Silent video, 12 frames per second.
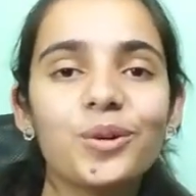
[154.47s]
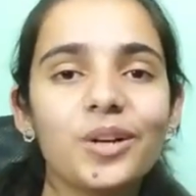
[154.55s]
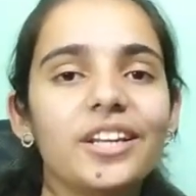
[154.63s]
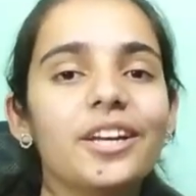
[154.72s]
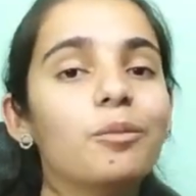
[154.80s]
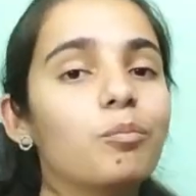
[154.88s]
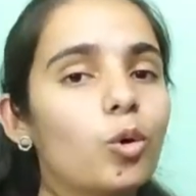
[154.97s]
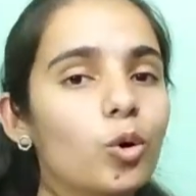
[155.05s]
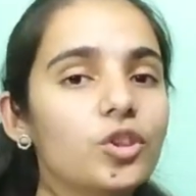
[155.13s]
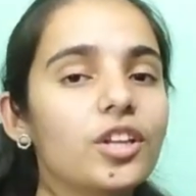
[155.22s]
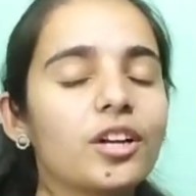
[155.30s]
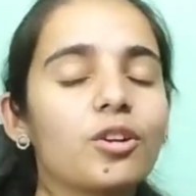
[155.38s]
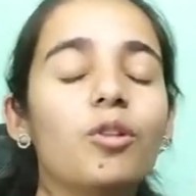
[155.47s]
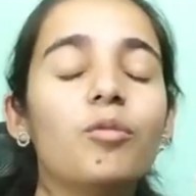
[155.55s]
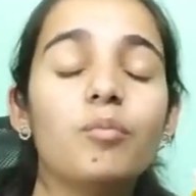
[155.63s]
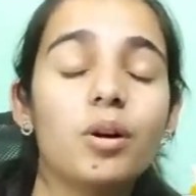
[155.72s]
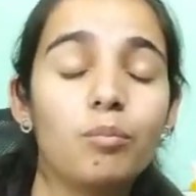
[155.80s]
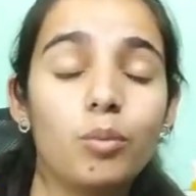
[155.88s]
clear both the
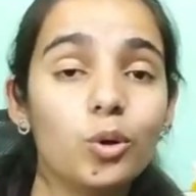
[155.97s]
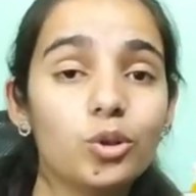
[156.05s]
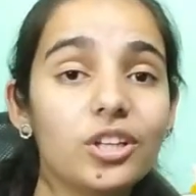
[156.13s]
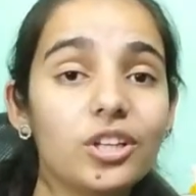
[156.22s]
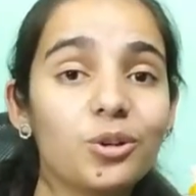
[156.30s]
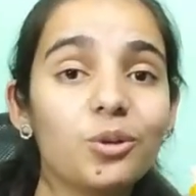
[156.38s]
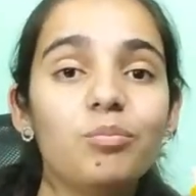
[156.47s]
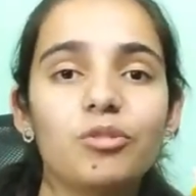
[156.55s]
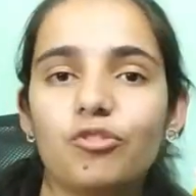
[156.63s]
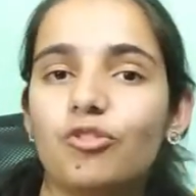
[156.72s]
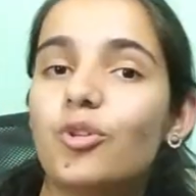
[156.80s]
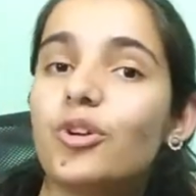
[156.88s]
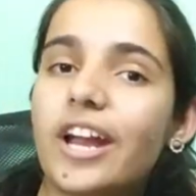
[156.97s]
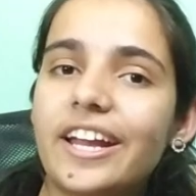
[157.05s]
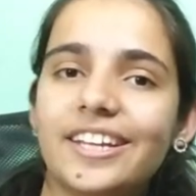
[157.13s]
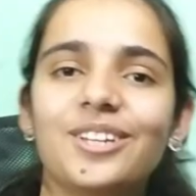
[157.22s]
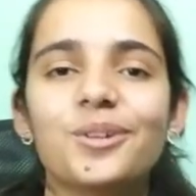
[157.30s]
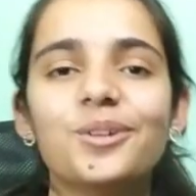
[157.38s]
group before
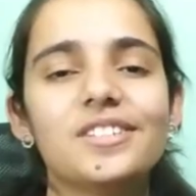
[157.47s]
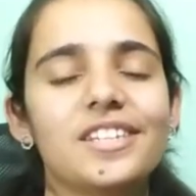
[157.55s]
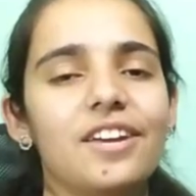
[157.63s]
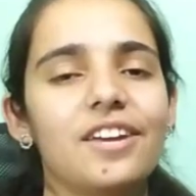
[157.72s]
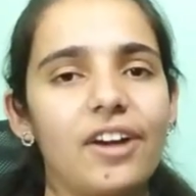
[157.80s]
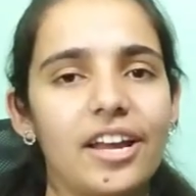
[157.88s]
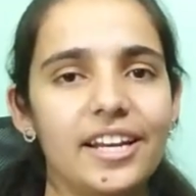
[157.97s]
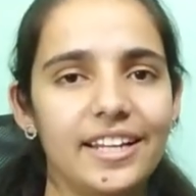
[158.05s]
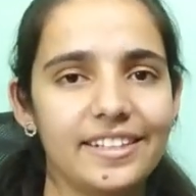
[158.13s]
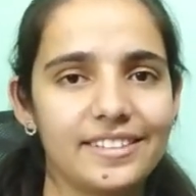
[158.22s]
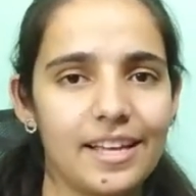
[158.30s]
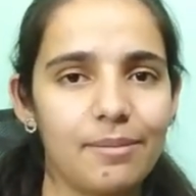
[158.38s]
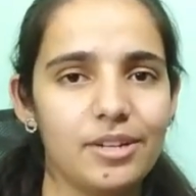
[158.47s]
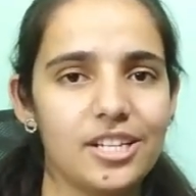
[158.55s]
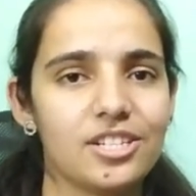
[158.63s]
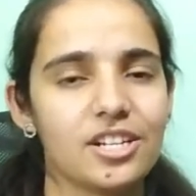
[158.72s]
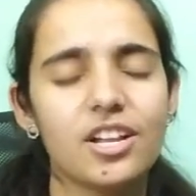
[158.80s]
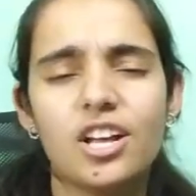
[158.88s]
writing your CA final
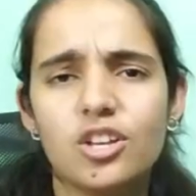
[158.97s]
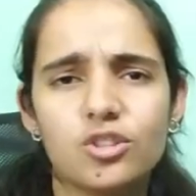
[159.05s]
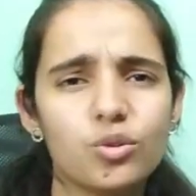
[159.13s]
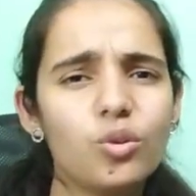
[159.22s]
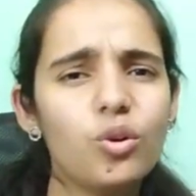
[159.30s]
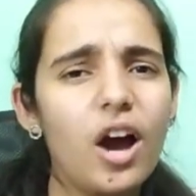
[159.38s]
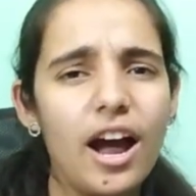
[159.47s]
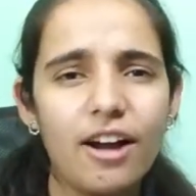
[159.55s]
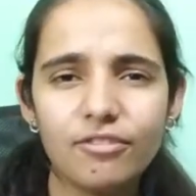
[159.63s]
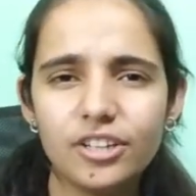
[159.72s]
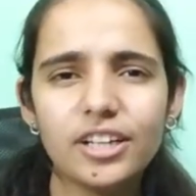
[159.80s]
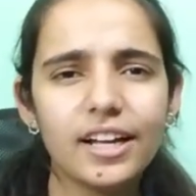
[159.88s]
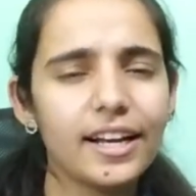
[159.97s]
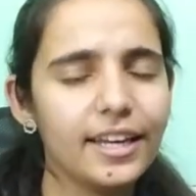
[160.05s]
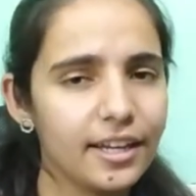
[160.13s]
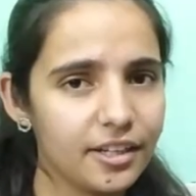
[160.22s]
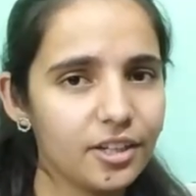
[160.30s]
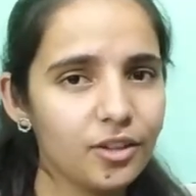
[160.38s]
examination. So after
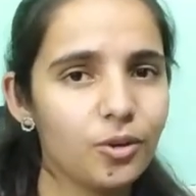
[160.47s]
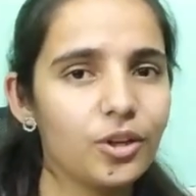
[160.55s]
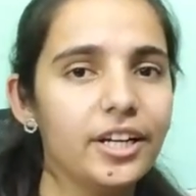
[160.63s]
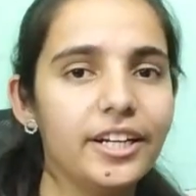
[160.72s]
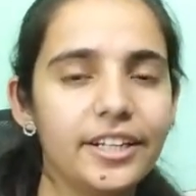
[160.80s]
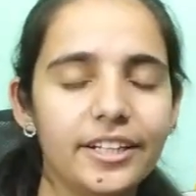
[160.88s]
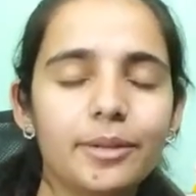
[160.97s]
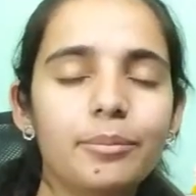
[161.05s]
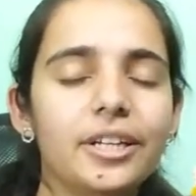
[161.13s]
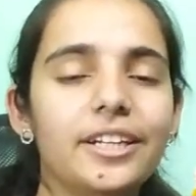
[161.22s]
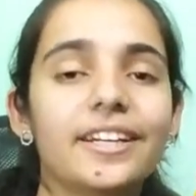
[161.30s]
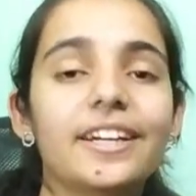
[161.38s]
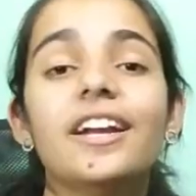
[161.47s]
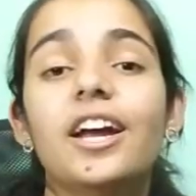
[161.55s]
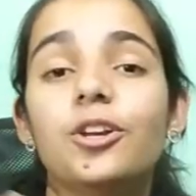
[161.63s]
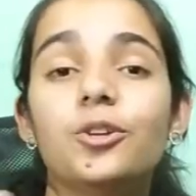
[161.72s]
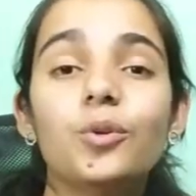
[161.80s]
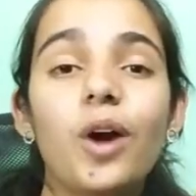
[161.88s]
clearing your intermediate,
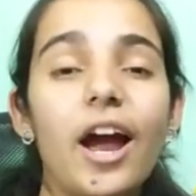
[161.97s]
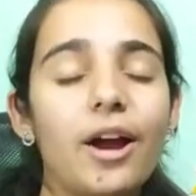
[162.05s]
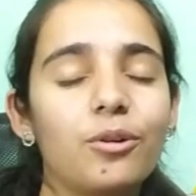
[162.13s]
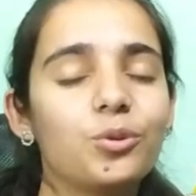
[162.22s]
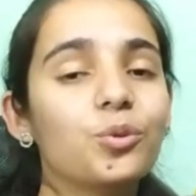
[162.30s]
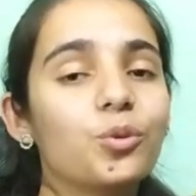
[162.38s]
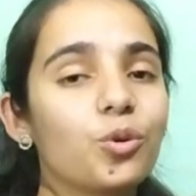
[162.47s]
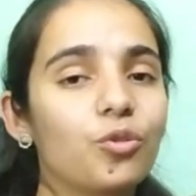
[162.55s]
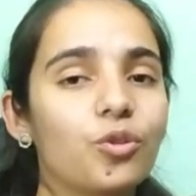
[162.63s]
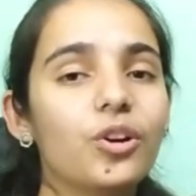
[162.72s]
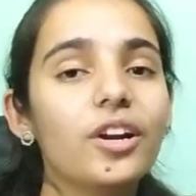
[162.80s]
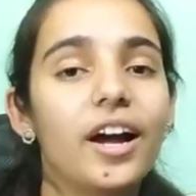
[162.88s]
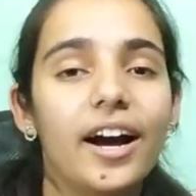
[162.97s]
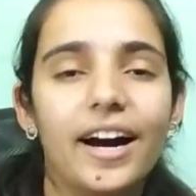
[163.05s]
you have to go for